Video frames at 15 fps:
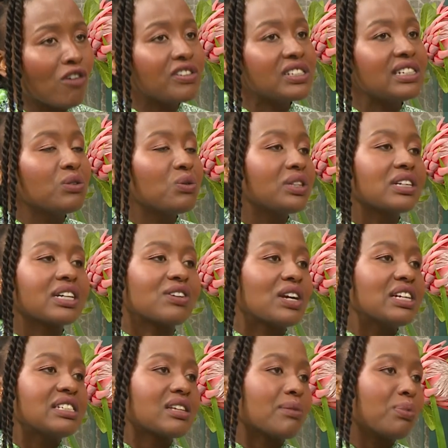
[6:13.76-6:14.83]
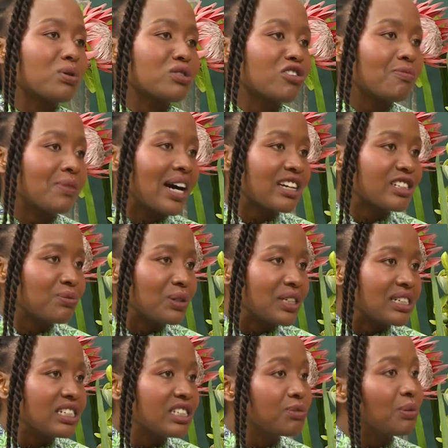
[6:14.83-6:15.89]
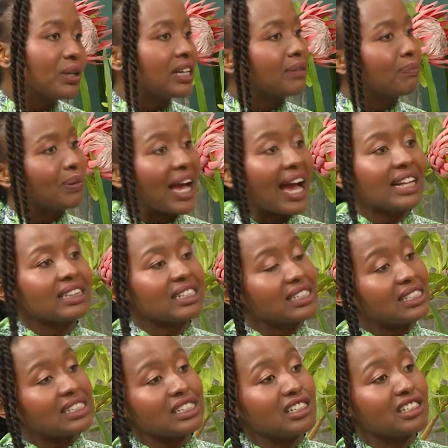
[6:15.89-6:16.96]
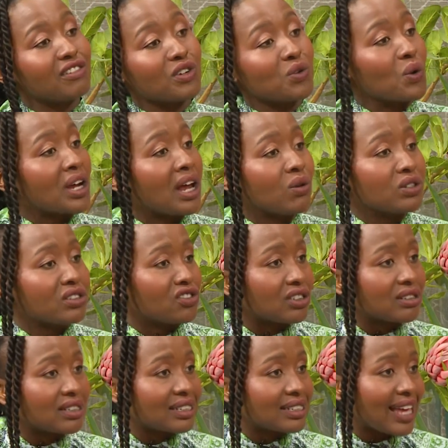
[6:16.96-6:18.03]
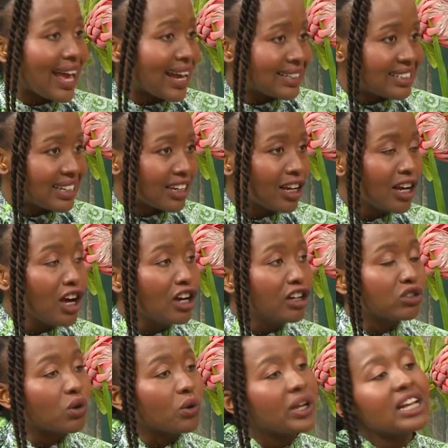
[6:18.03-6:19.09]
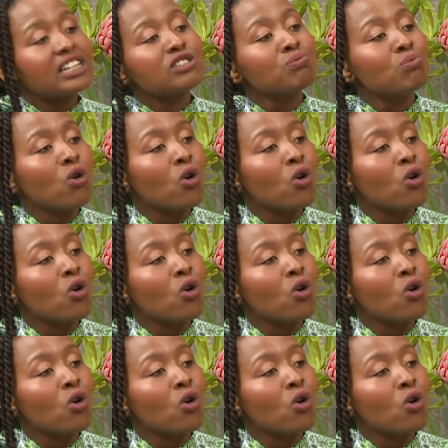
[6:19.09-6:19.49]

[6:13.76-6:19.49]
Obviously, with the great support of my husband, he's been behind the scenes even when I was just acting. So he has